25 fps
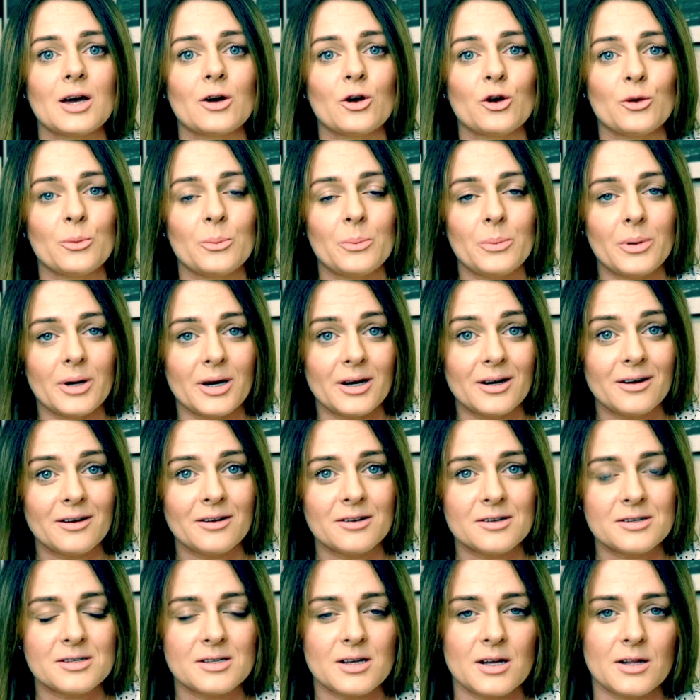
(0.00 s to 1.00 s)

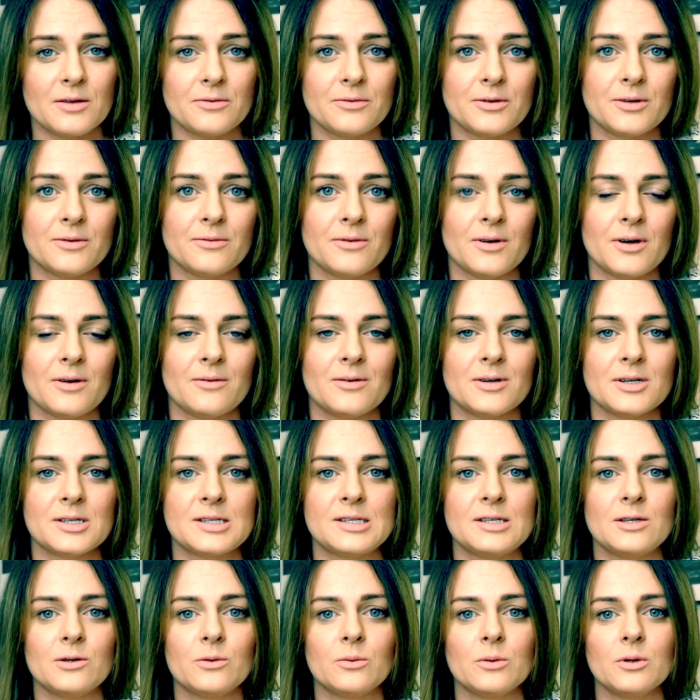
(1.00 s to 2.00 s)
comparing yourself with
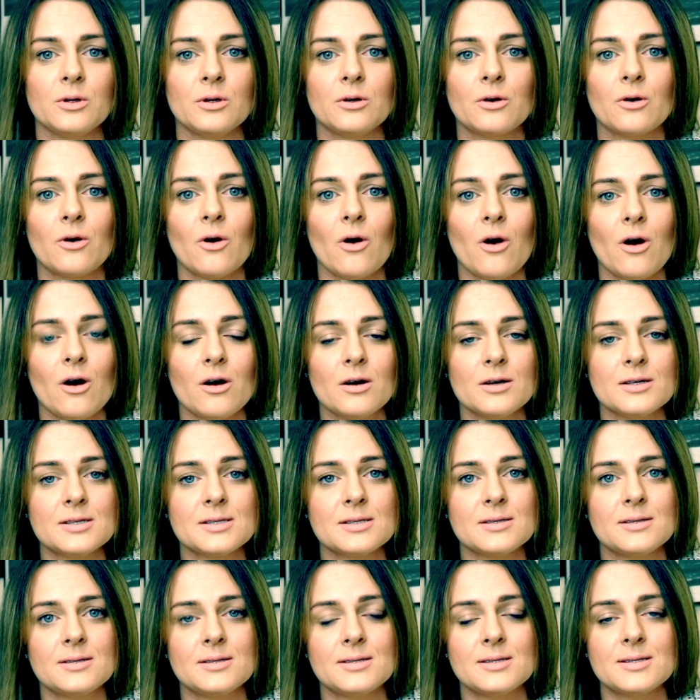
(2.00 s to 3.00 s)
others, you will
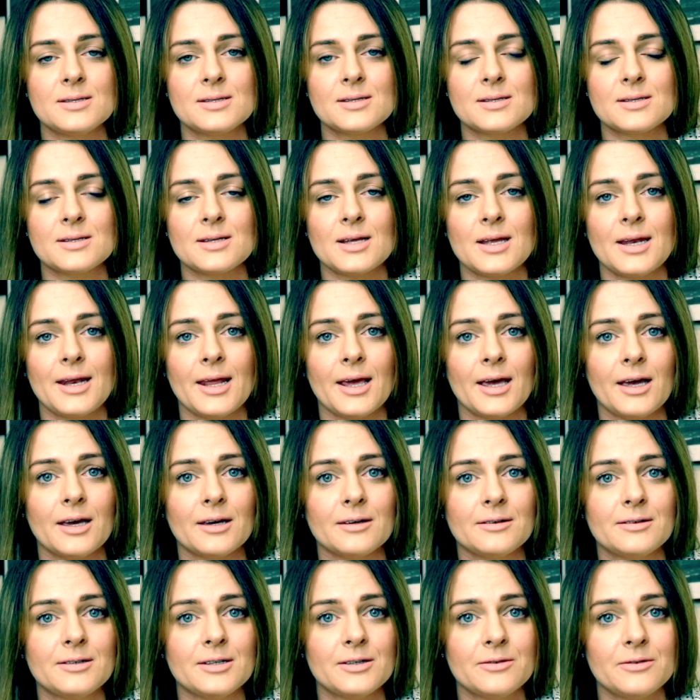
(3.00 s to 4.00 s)
cause the
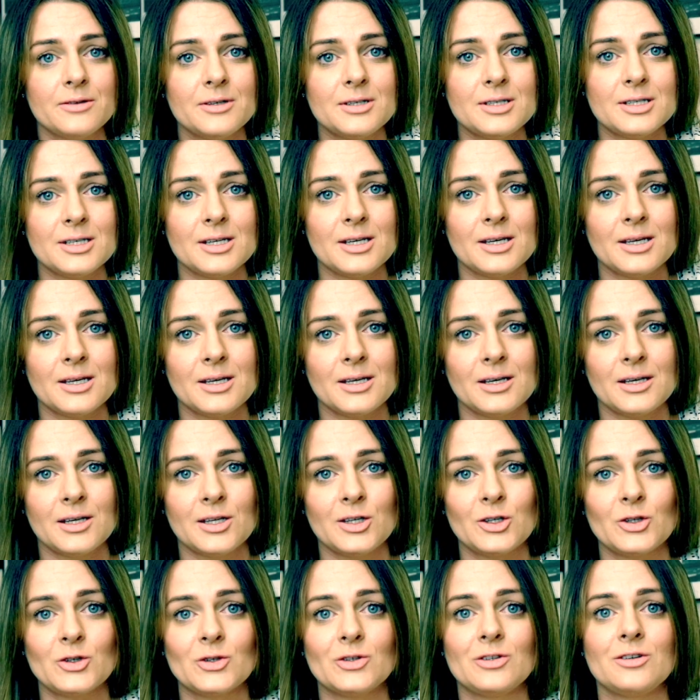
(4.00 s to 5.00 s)
negativity
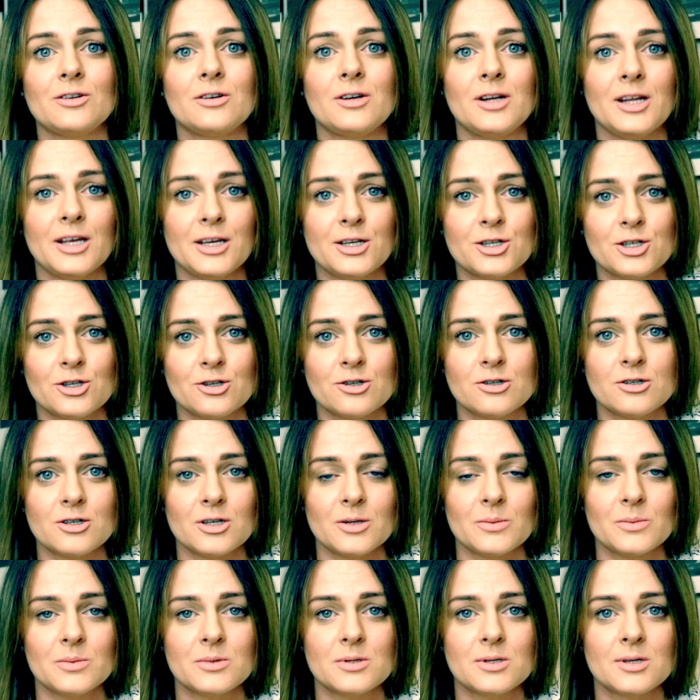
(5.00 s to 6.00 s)
into the
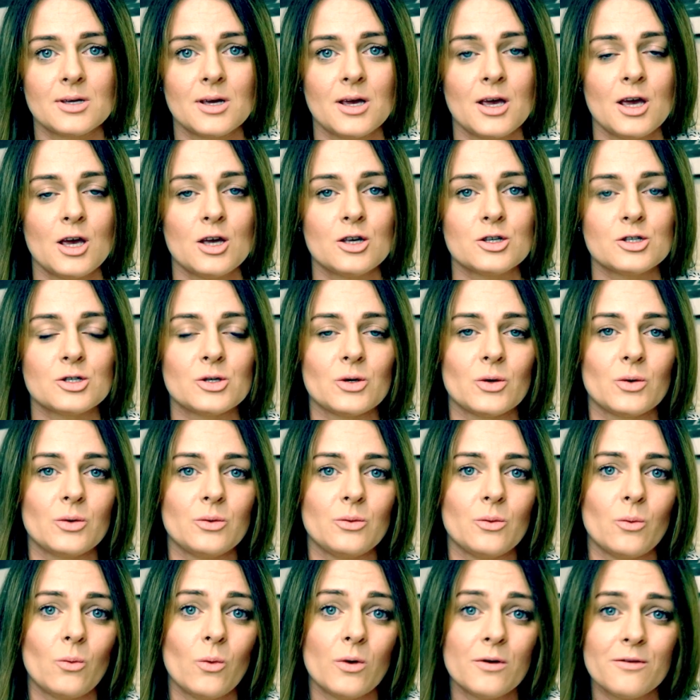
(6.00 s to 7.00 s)
relationships. So
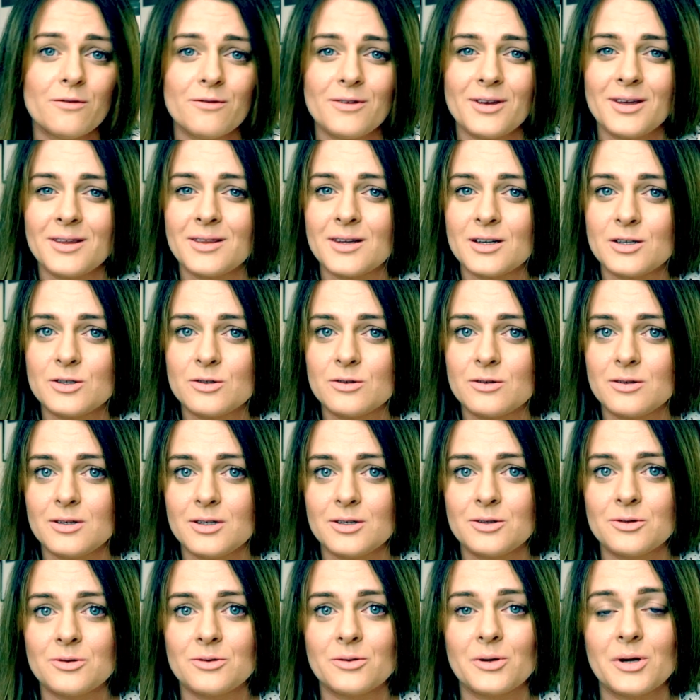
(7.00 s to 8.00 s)
the one thing that you
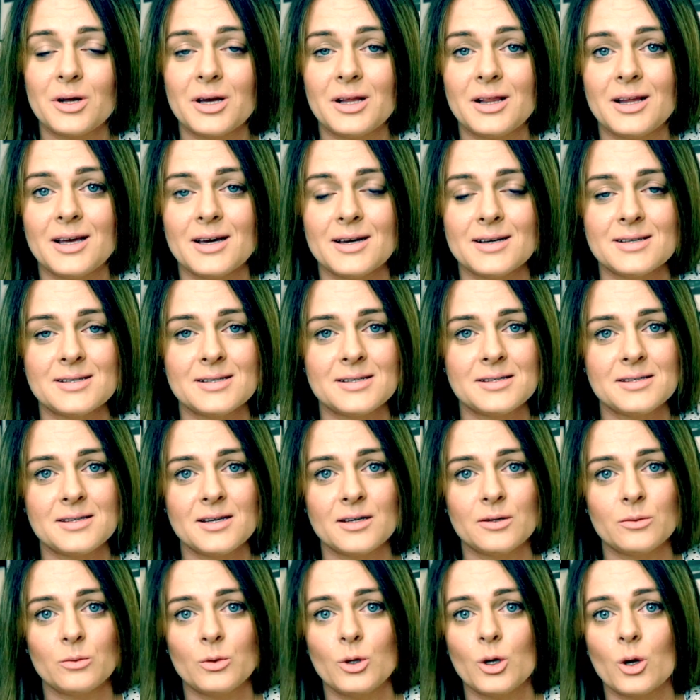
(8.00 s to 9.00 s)
need to realize is
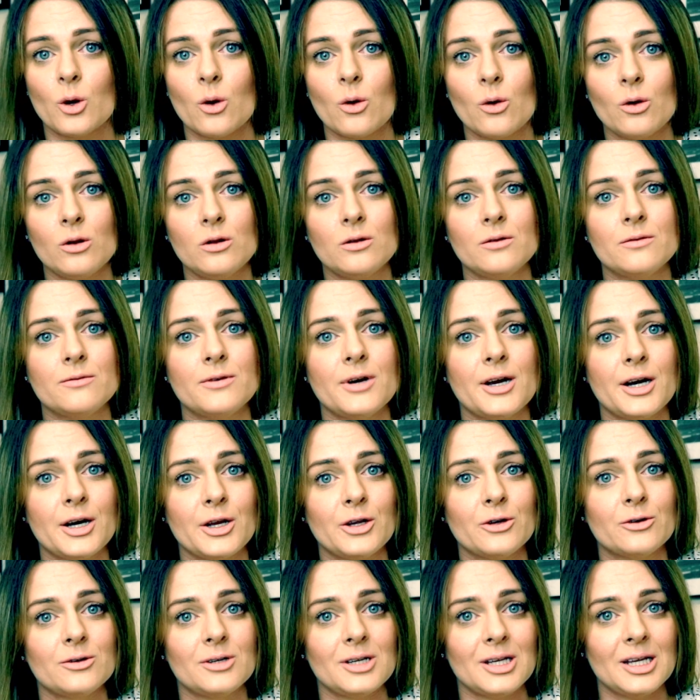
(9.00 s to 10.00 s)
that we are all very
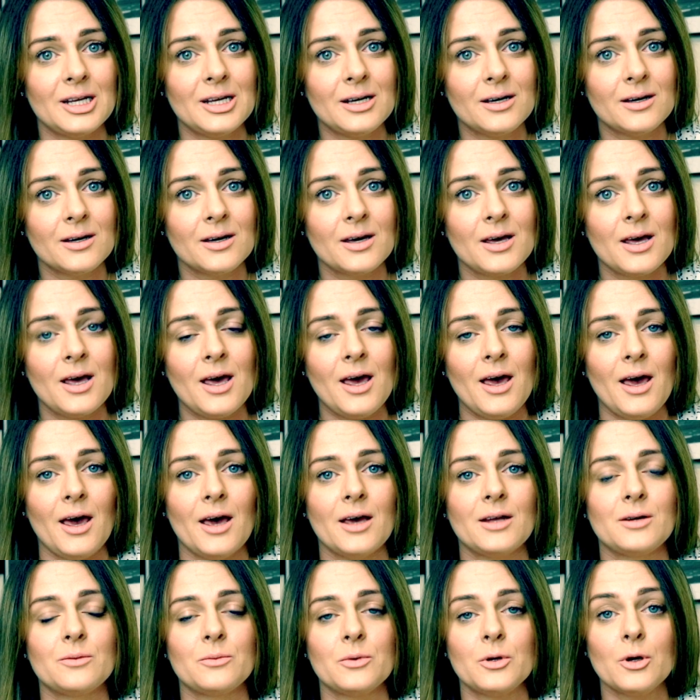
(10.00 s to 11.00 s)
unique,
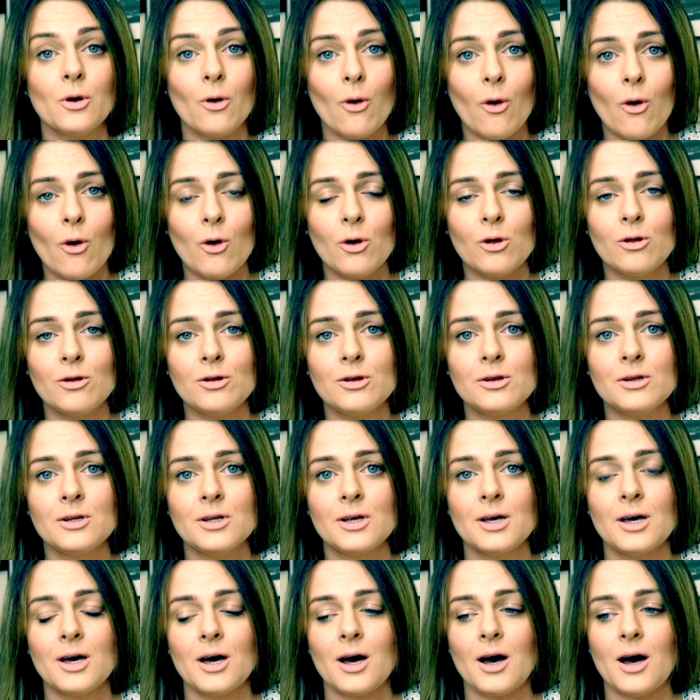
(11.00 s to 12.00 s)
and we all
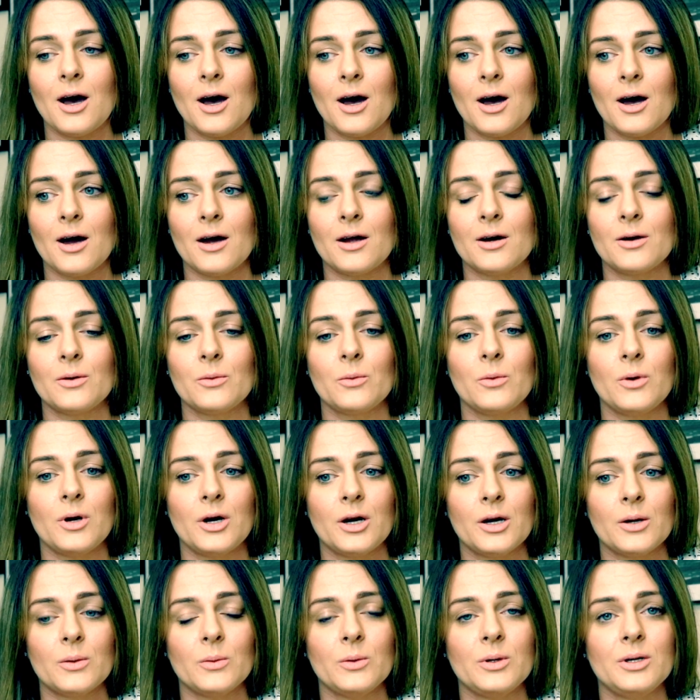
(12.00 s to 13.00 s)
are
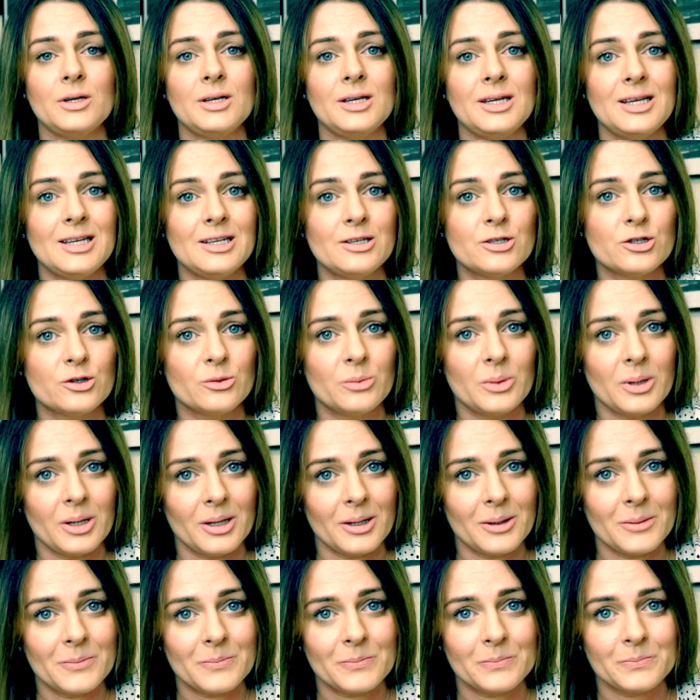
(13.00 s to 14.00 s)
where we need to
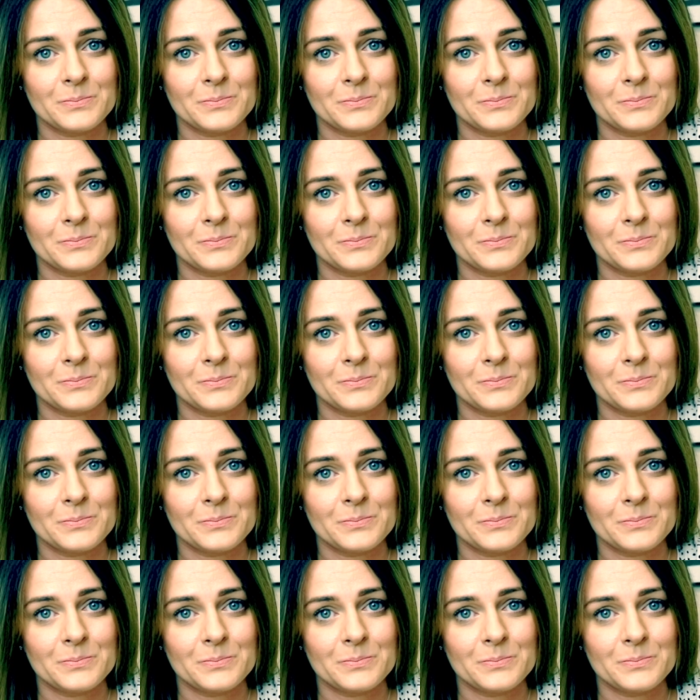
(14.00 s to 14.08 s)
be.